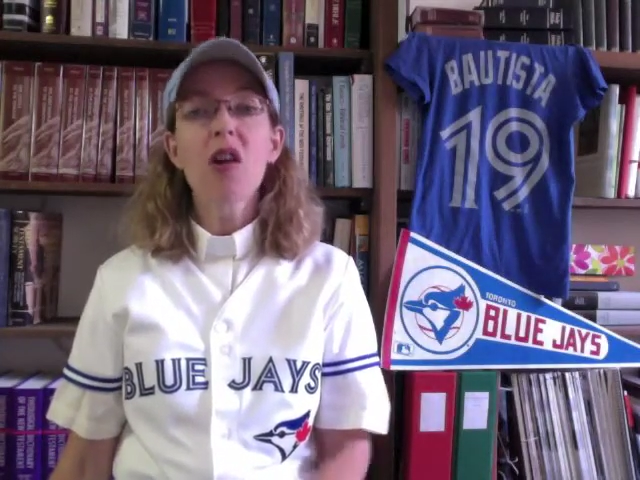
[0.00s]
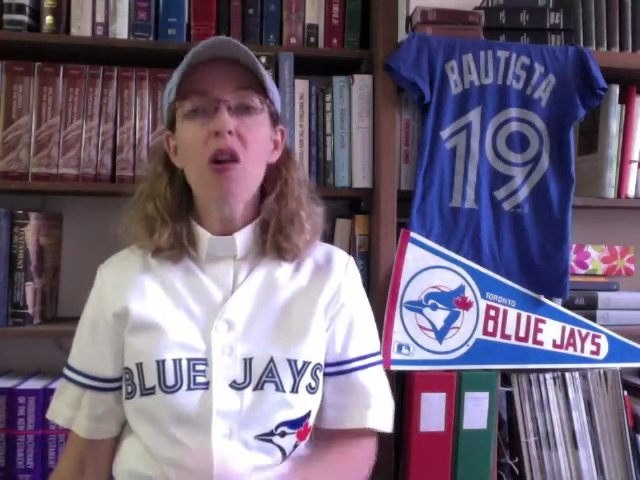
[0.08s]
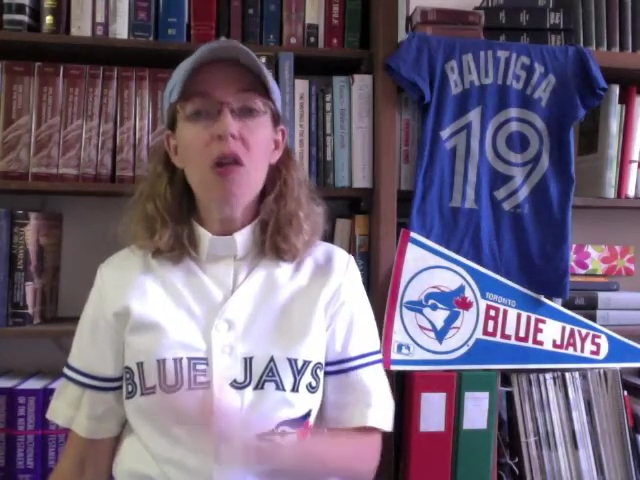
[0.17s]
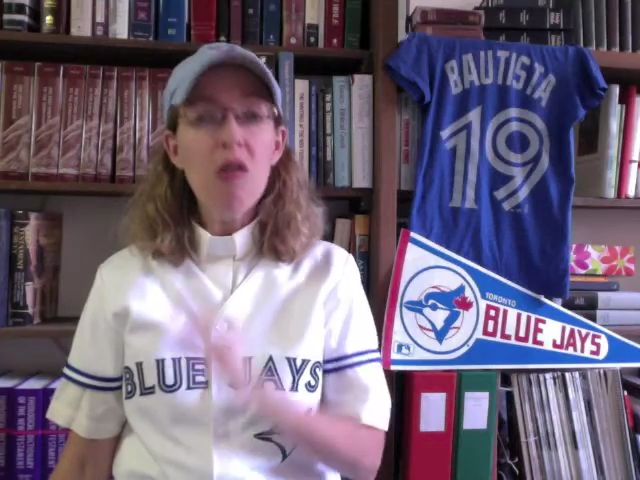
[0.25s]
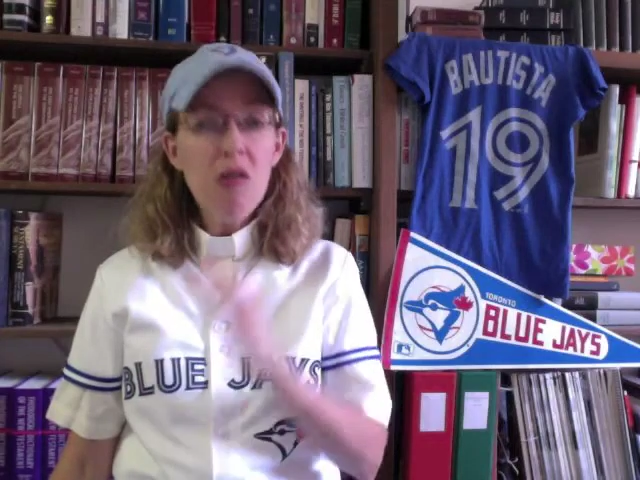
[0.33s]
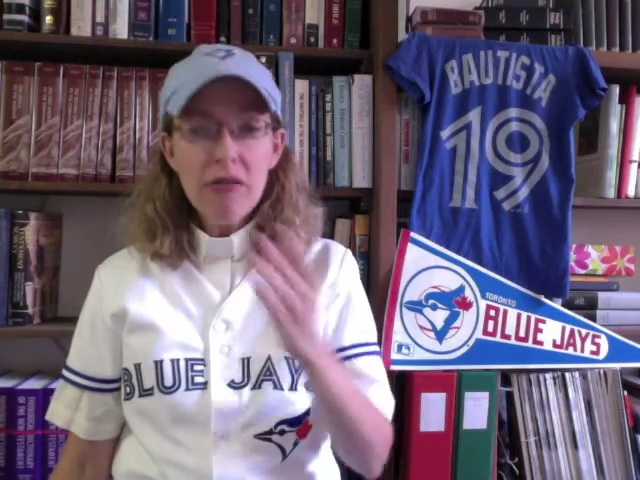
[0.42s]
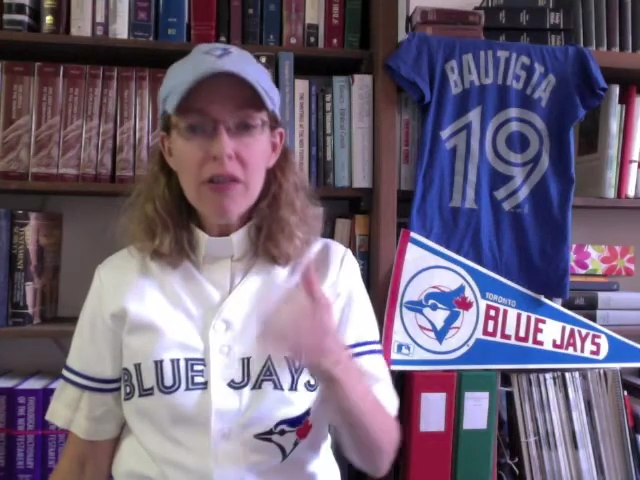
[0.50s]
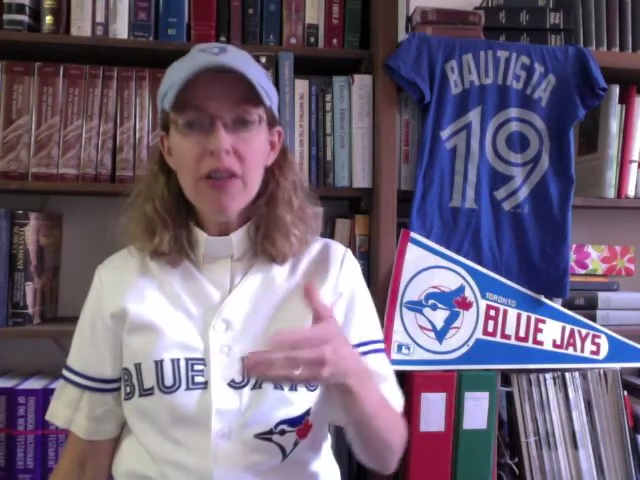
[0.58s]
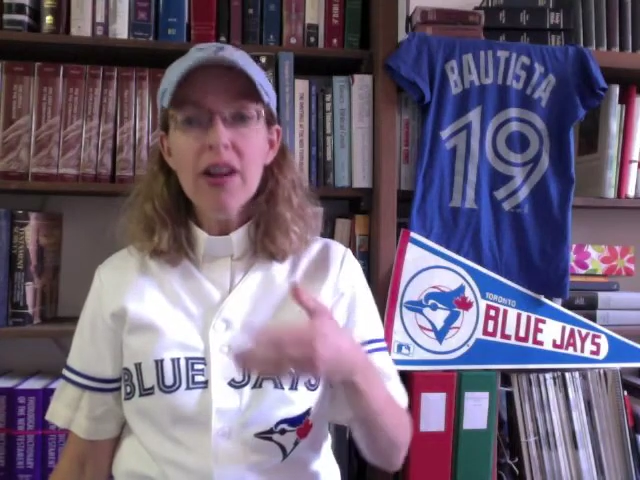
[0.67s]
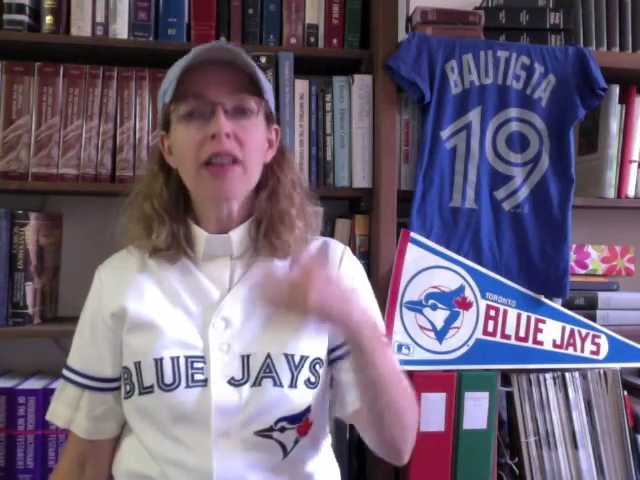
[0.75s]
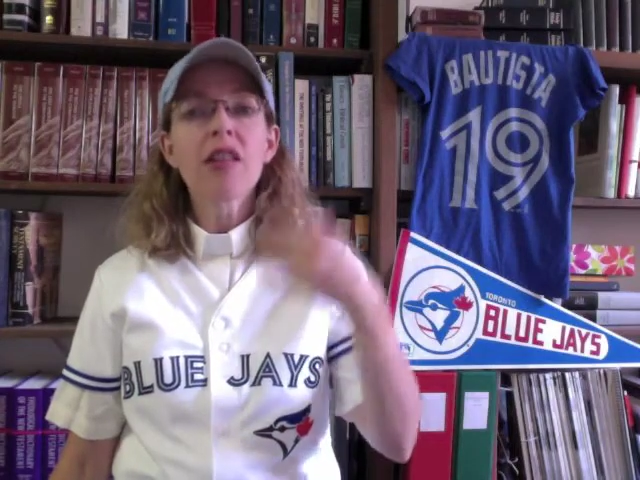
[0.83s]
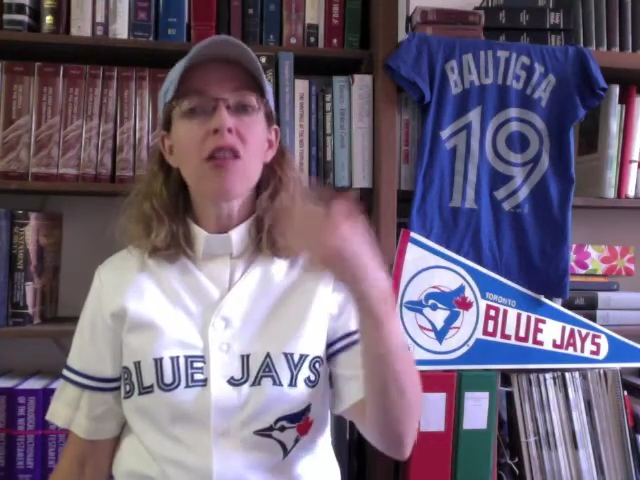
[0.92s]
over
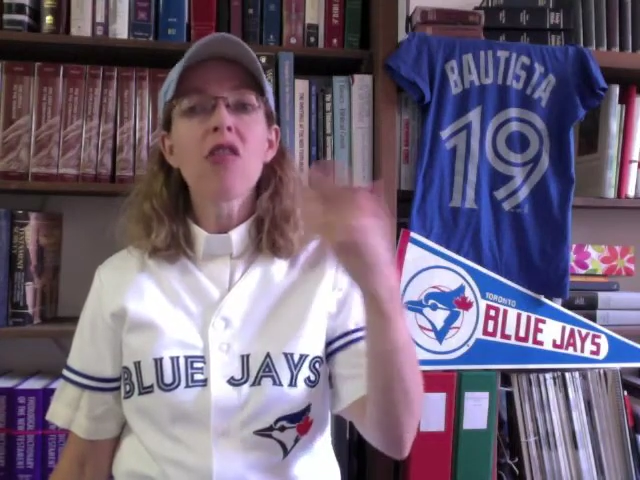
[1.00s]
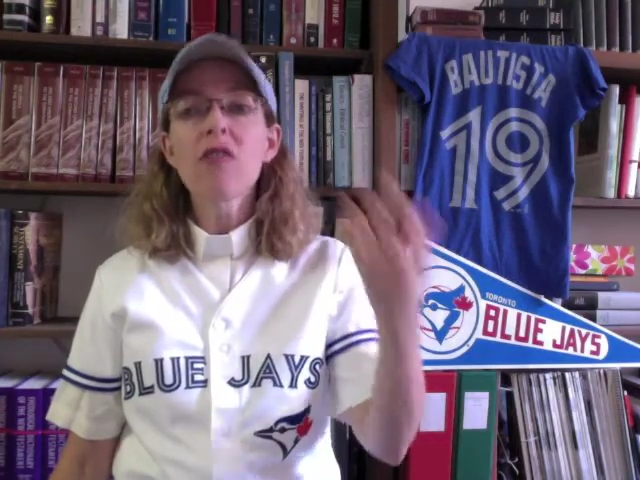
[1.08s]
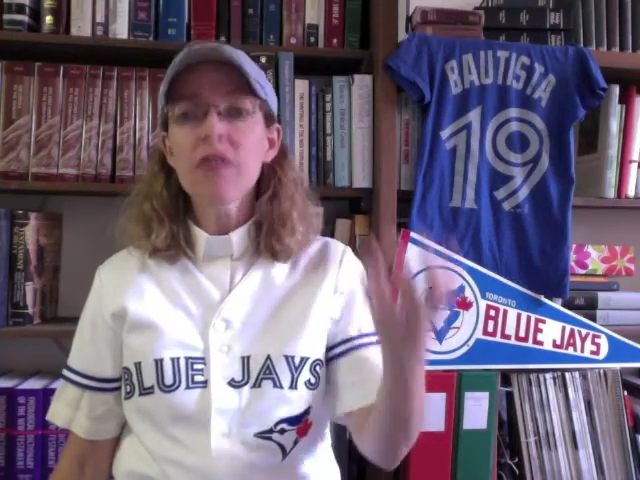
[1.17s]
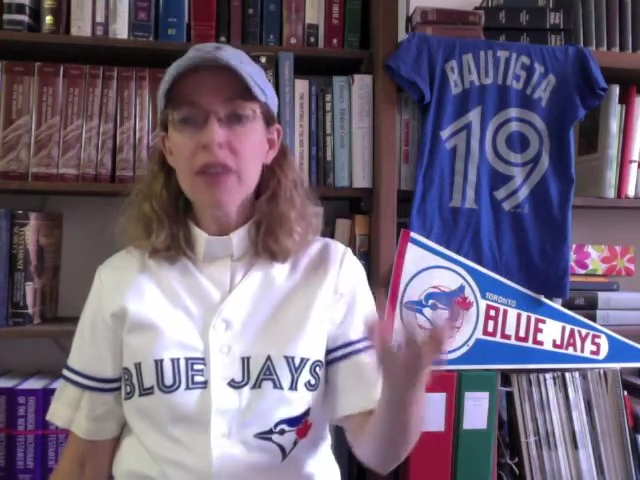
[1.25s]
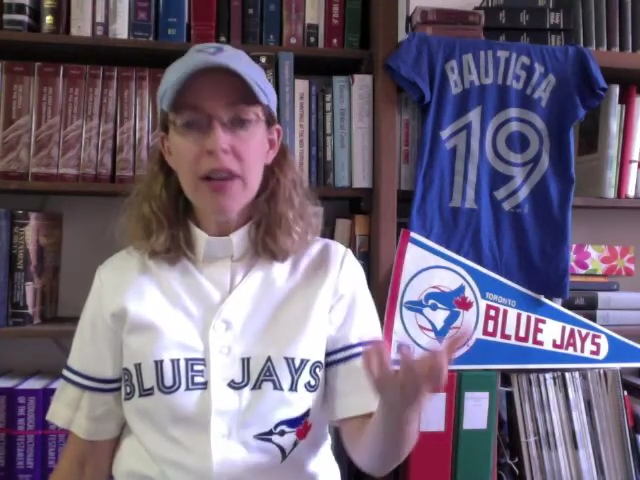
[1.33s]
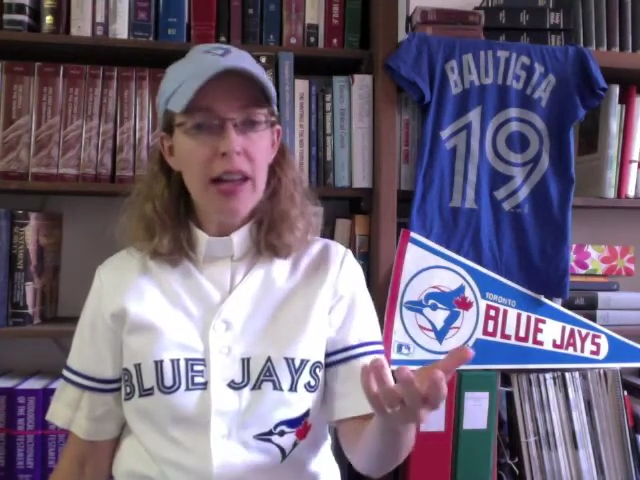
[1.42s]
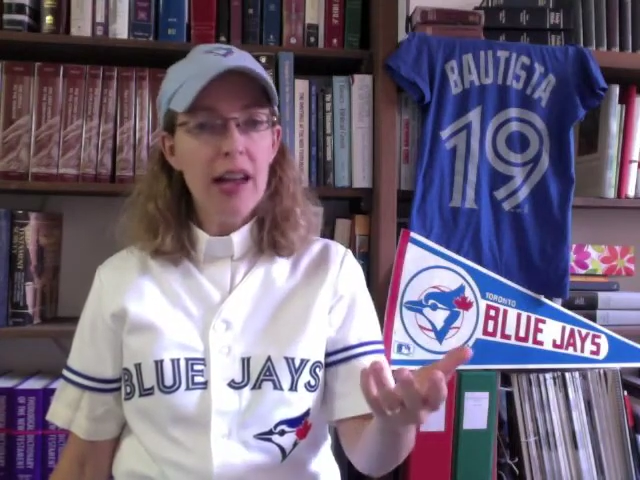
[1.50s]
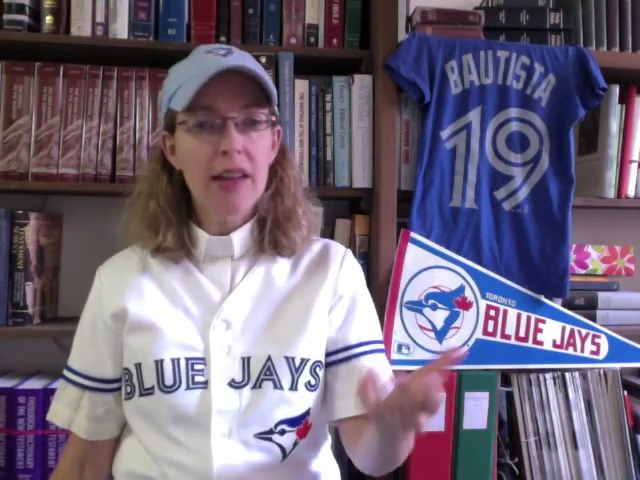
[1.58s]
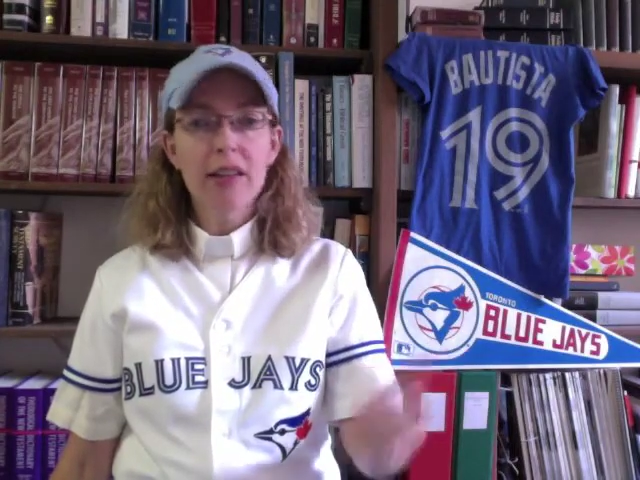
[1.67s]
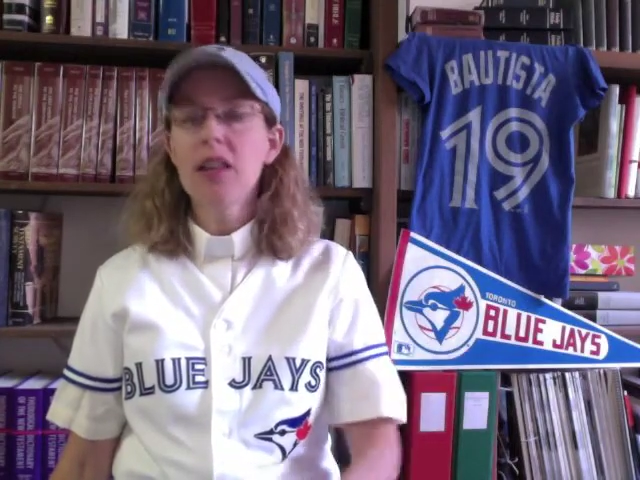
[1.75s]
and over again.